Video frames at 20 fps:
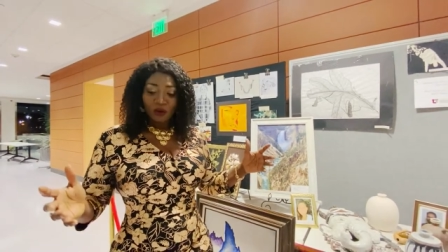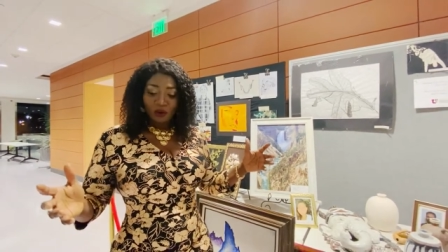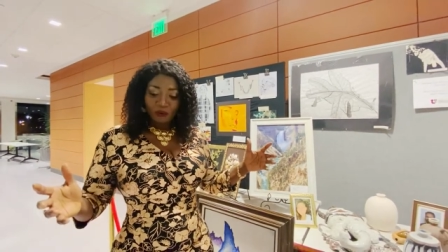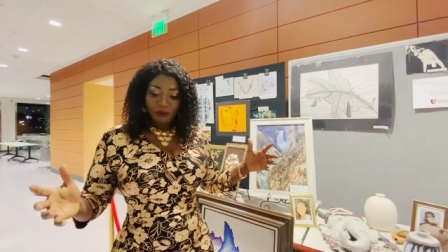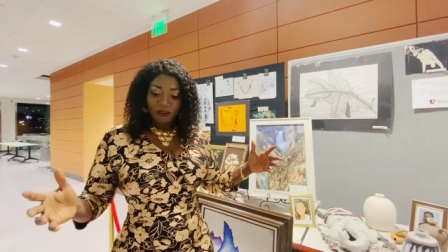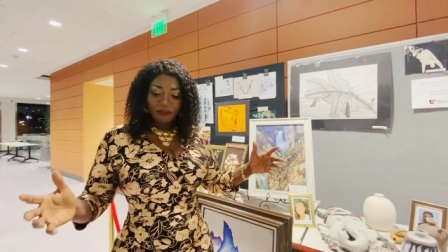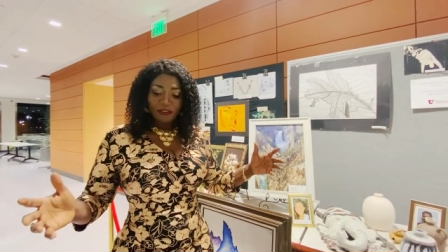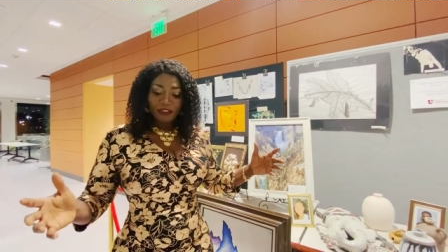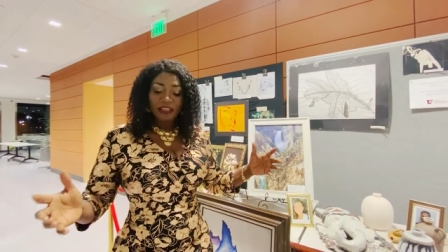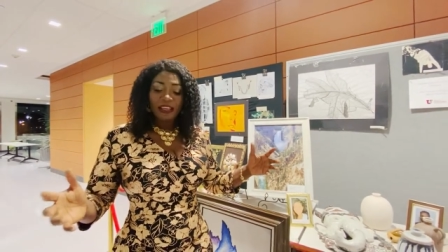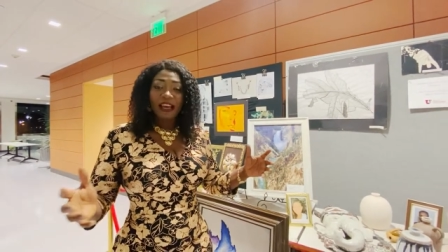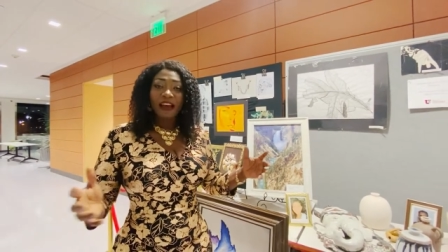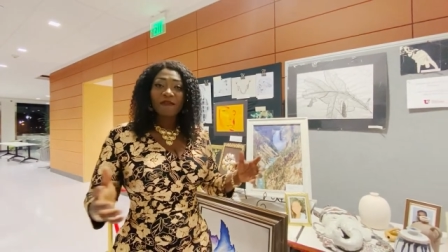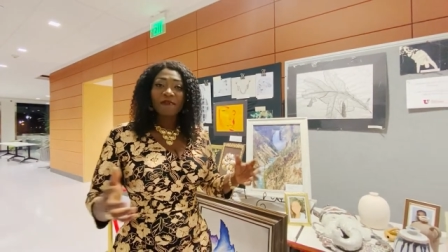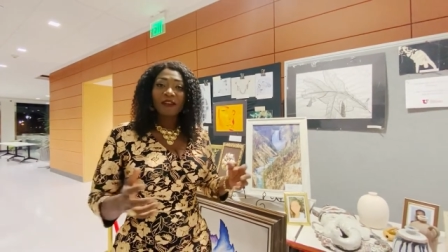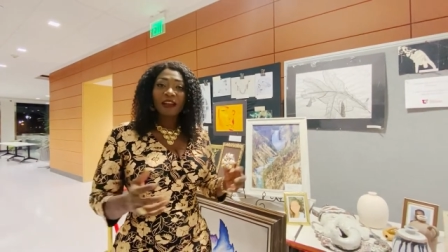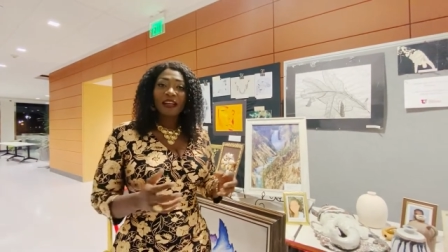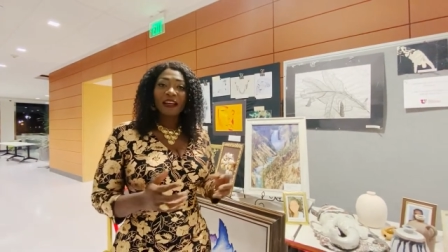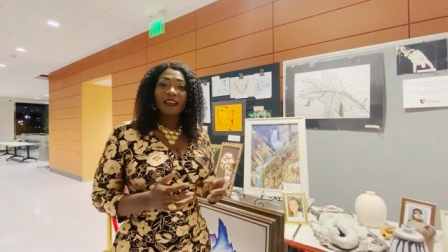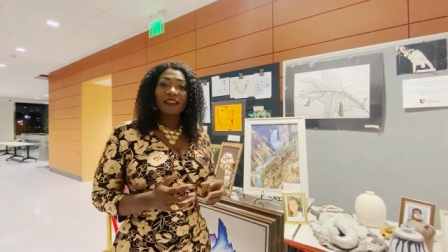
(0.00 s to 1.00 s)
with the
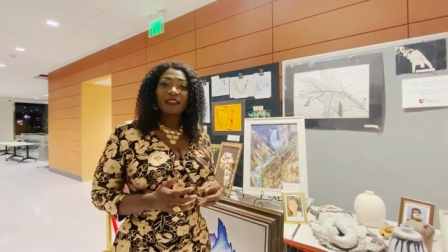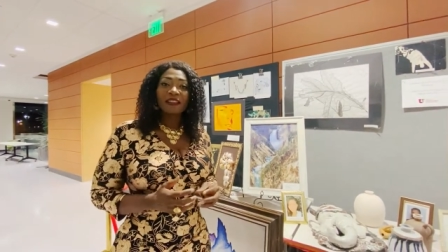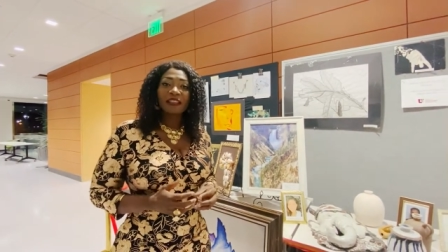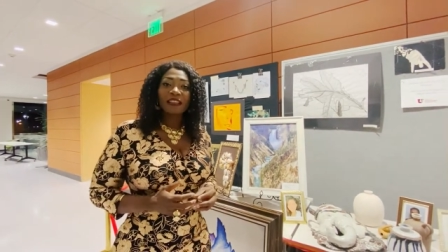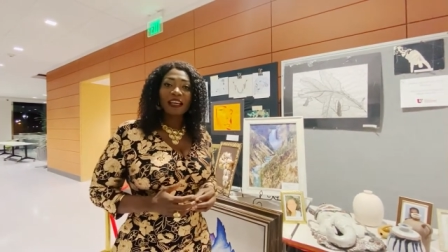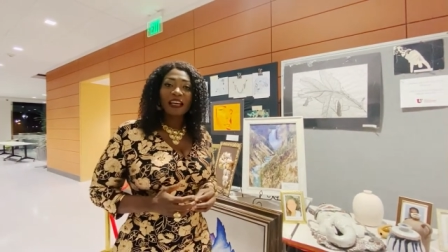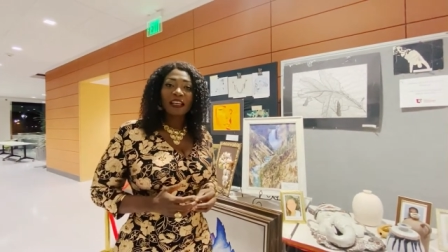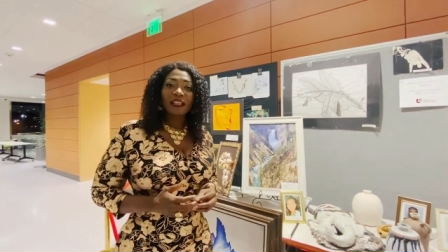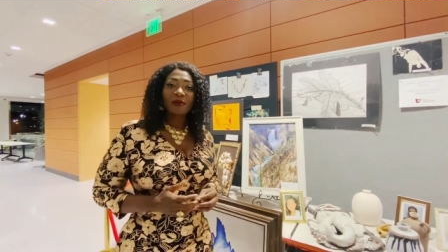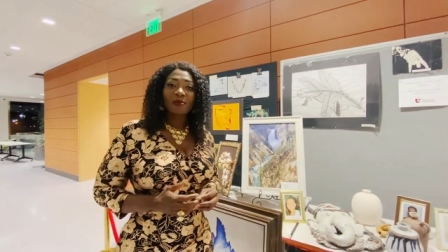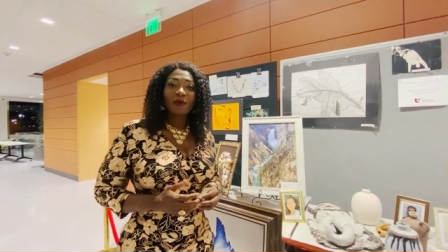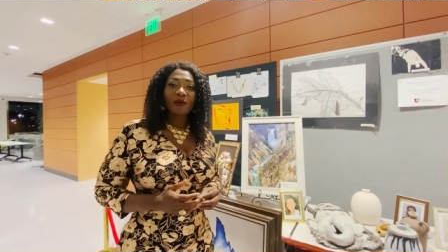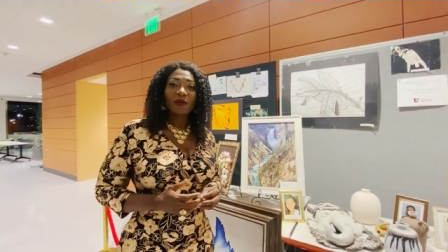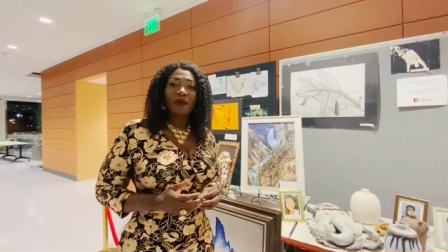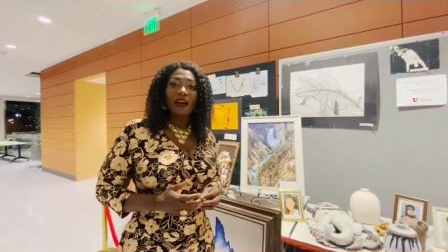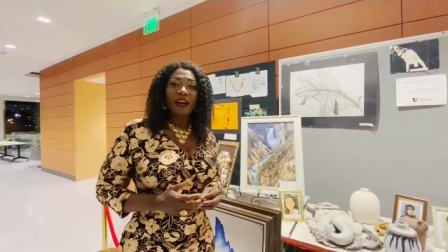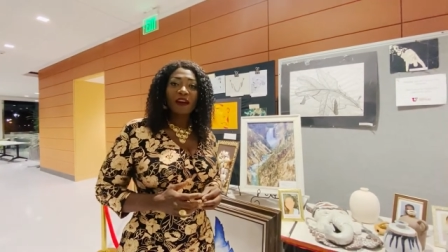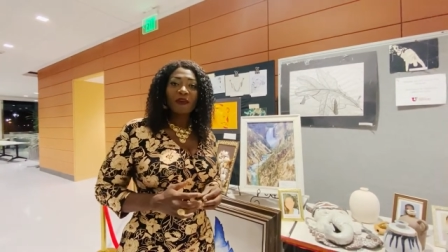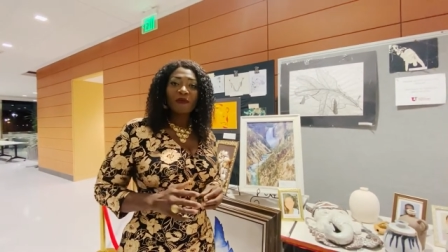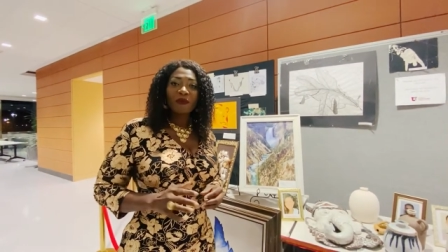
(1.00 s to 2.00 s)
African
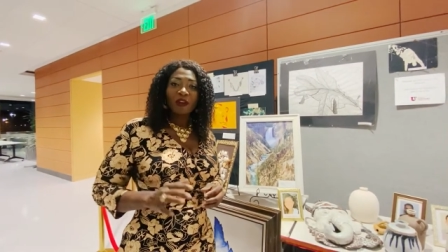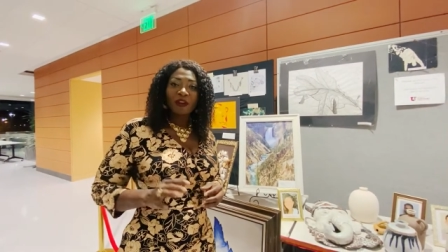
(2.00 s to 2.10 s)
diaspora